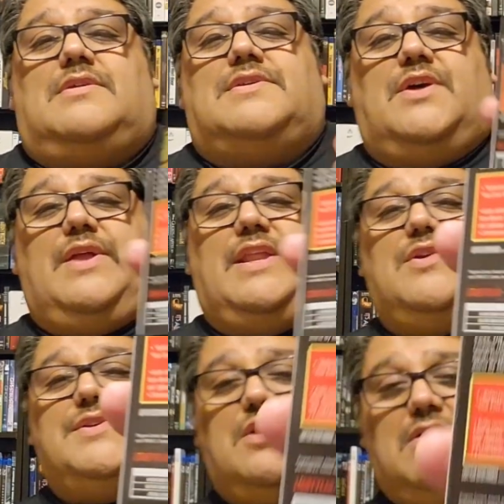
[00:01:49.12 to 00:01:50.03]
So
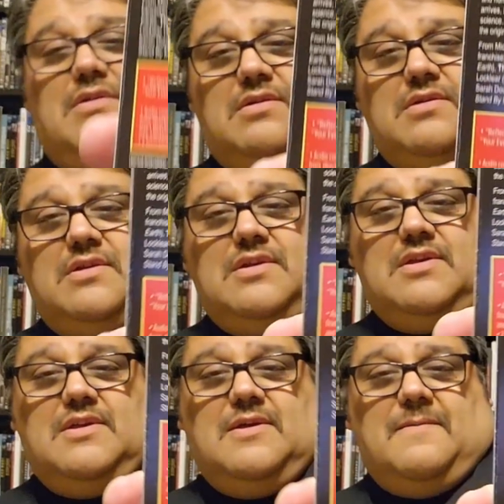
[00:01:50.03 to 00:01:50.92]
here's your
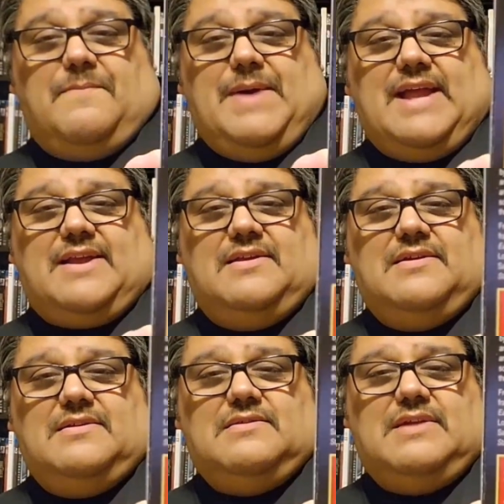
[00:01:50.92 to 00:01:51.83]
back,
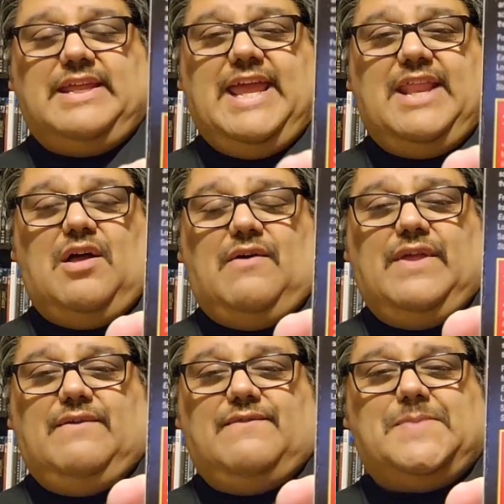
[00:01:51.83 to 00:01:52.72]
and again, all
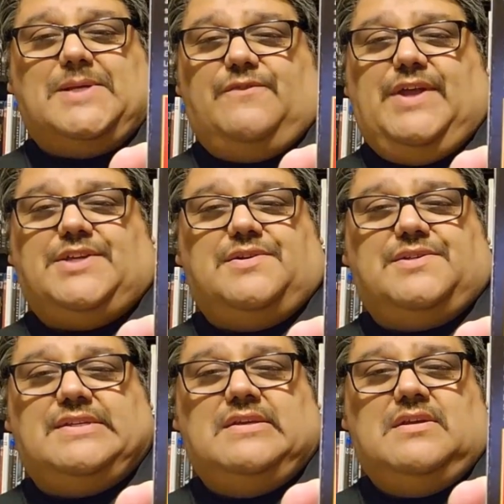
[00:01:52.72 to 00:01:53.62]
the special
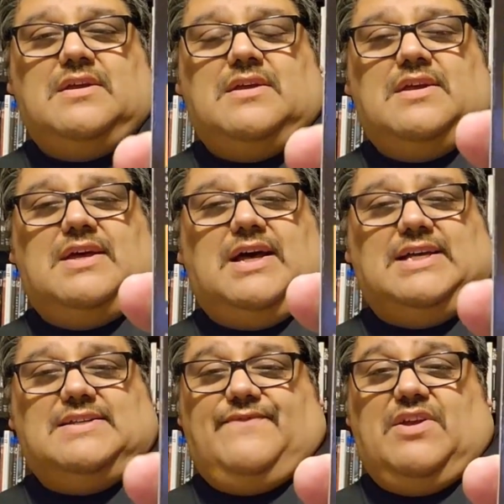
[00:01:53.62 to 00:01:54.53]
features
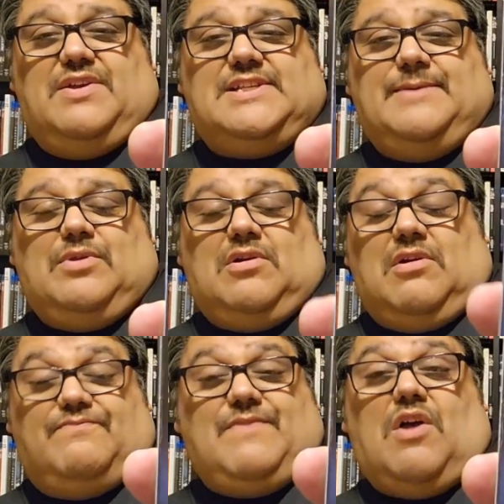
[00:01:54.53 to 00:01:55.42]
very similar,
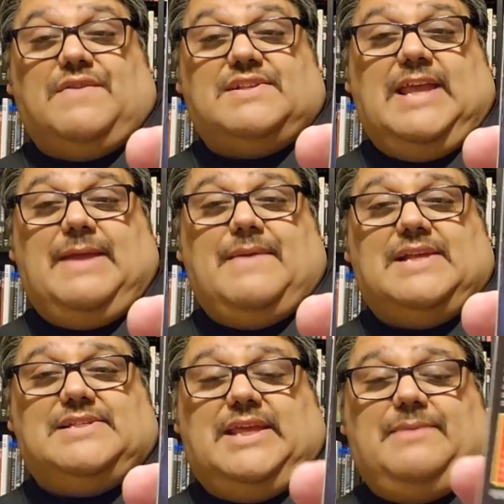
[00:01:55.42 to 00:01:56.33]
or are the same
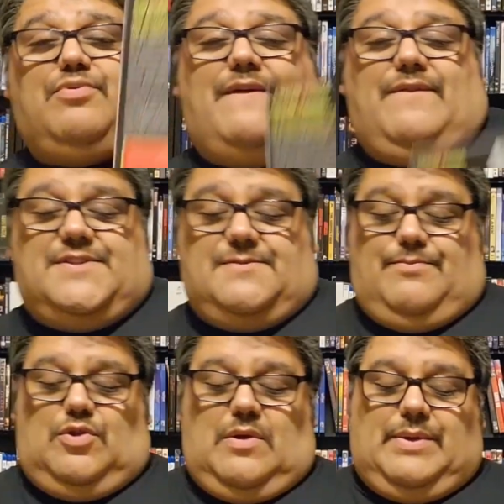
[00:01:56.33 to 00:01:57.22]
as the previous
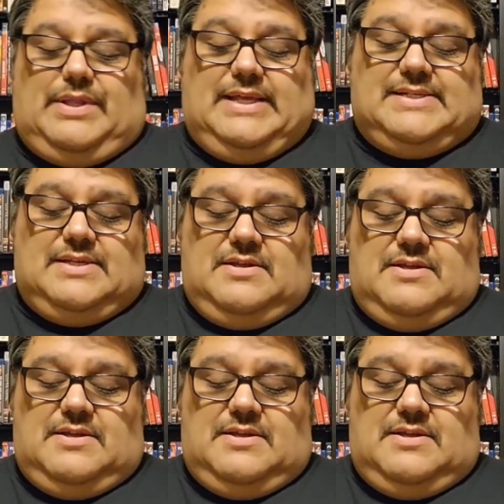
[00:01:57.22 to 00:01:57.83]
Blu-ray release.